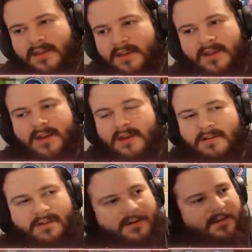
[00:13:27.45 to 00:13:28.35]
You
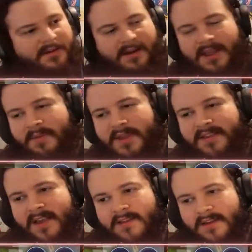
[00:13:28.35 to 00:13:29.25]
know? Well, I mean,
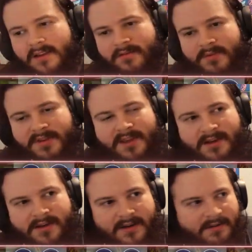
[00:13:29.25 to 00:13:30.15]
it's not new, but it's
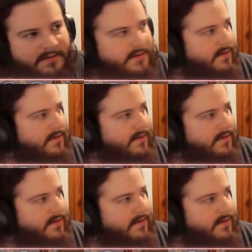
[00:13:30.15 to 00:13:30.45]
kind of new.